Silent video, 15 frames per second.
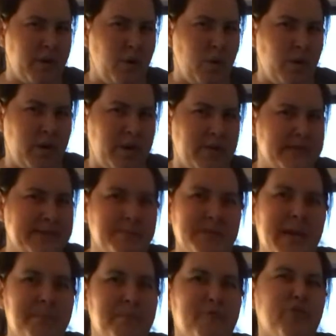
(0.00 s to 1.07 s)
or some
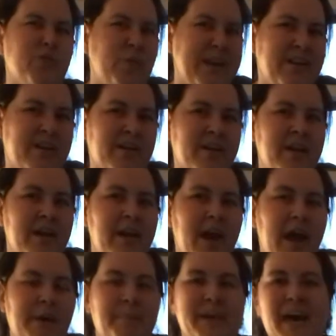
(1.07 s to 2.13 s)
type of sweetener.
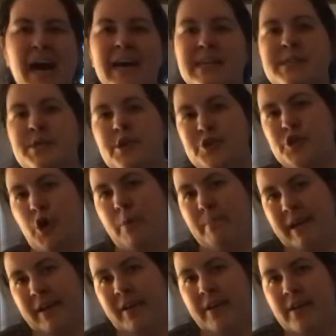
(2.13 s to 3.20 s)
Because they're so
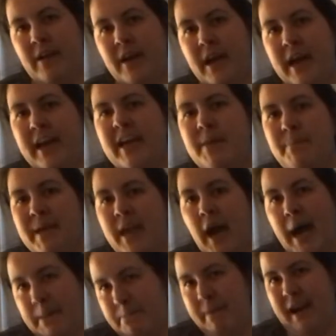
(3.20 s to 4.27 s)
bitter, it can be
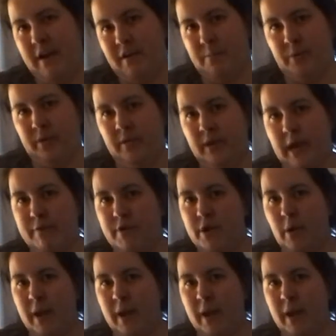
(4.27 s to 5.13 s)
unbearable if you don't